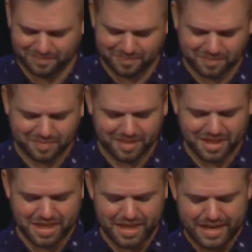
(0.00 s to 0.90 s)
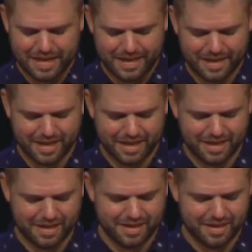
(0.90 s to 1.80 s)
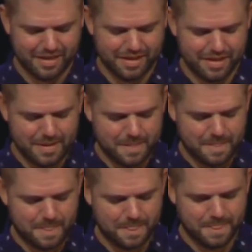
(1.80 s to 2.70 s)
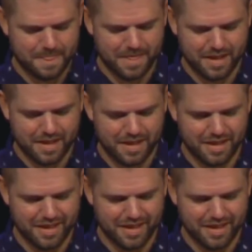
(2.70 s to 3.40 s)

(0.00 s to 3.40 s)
Nothing is said.